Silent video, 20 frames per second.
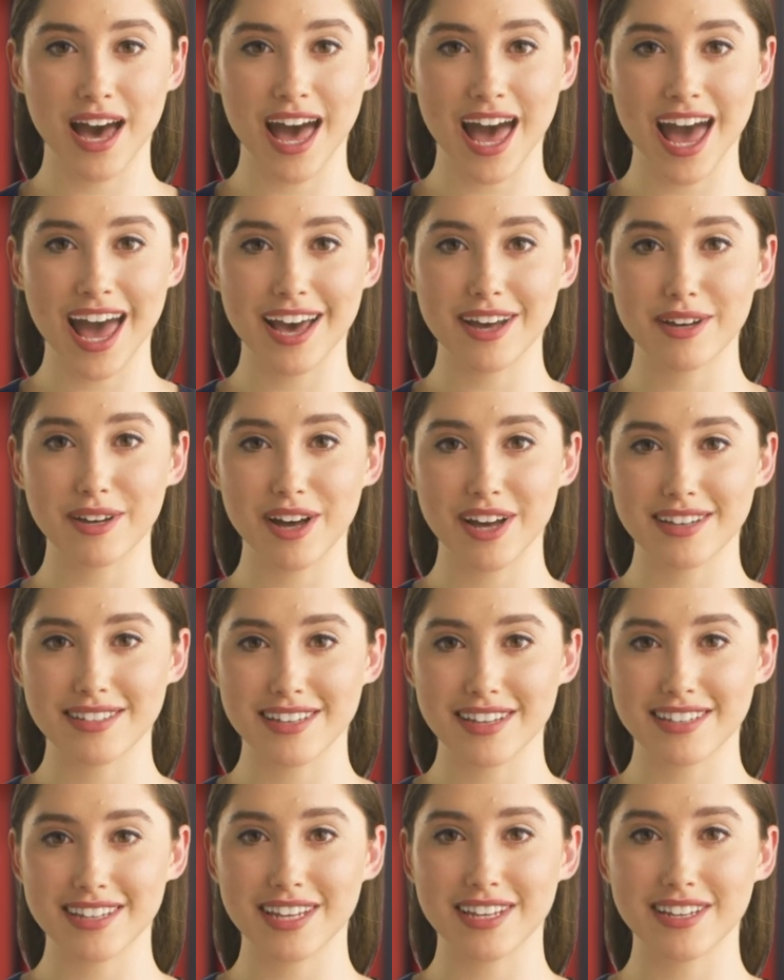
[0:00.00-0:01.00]
Analyze
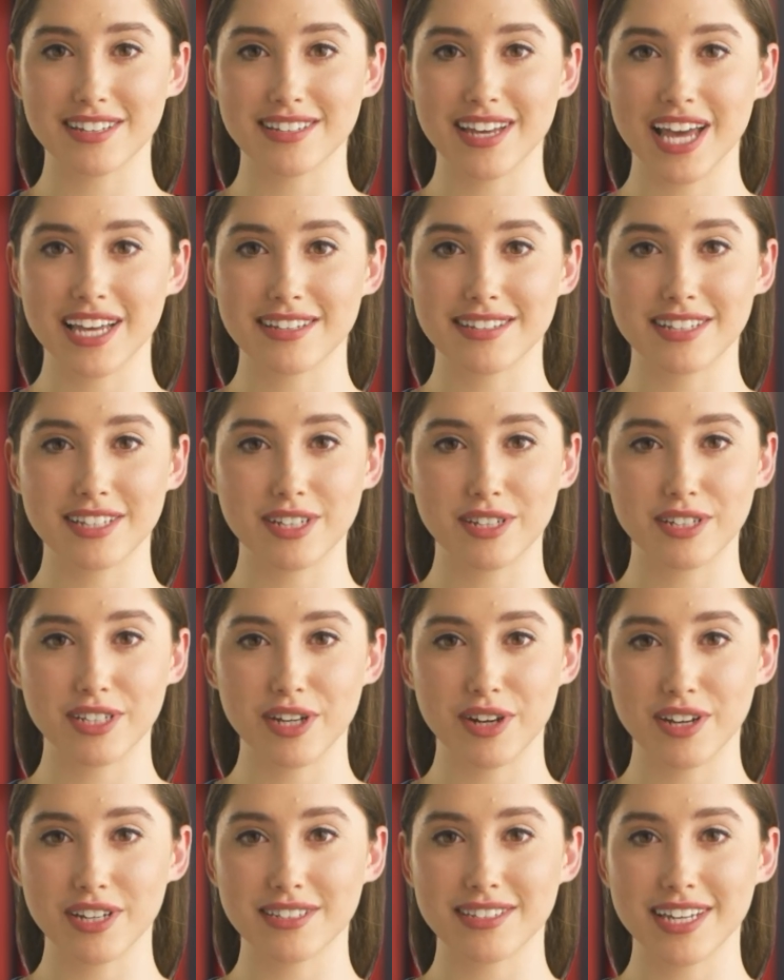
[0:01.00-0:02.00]
the data types in your
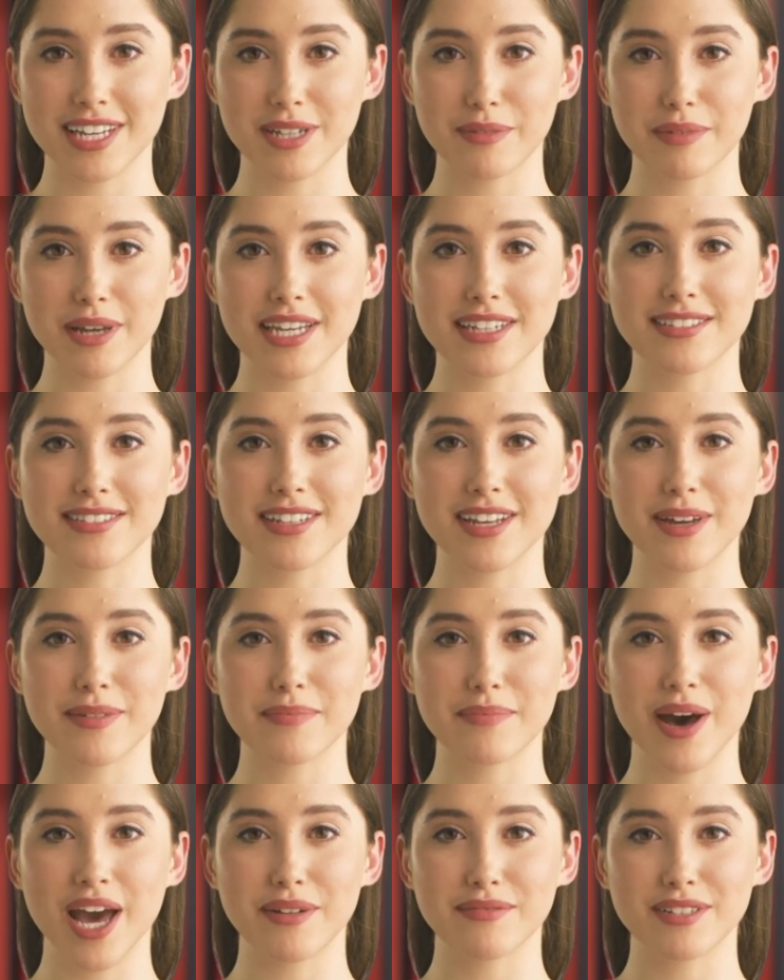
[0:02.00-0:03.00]
current database,
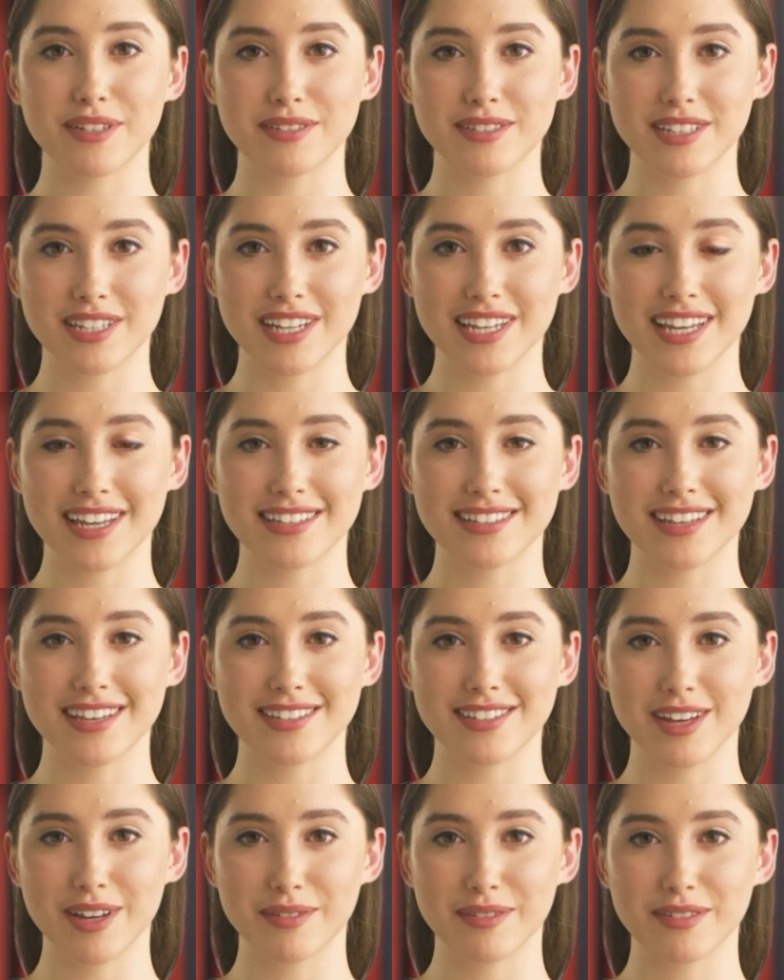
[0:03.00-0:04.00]
map them to the new
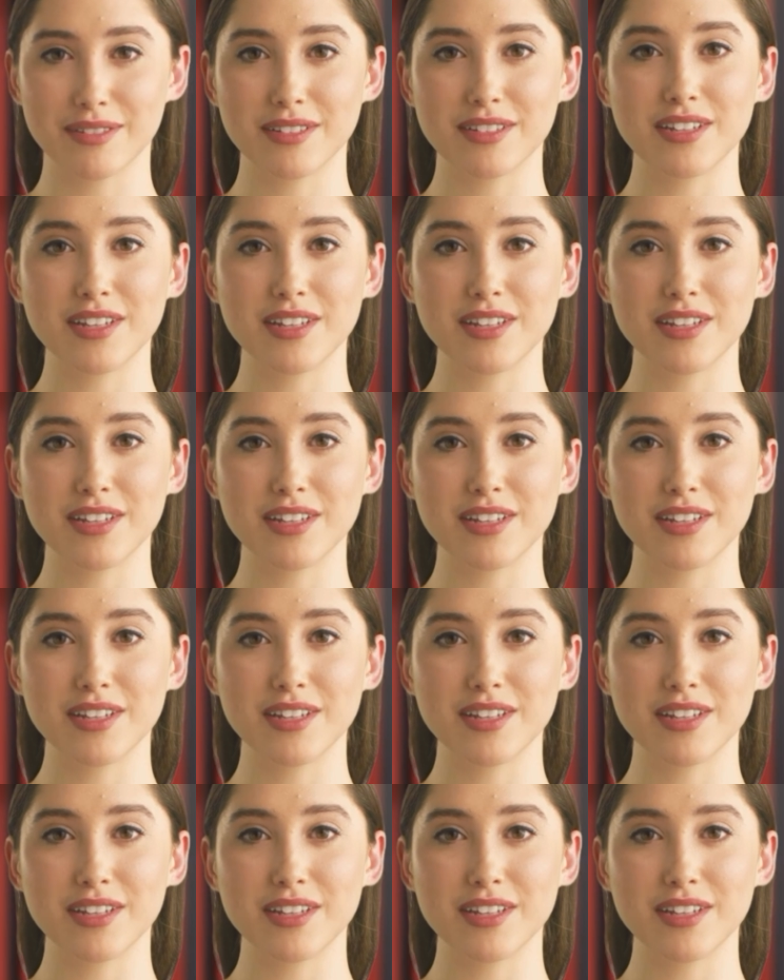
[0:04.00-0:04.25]
system.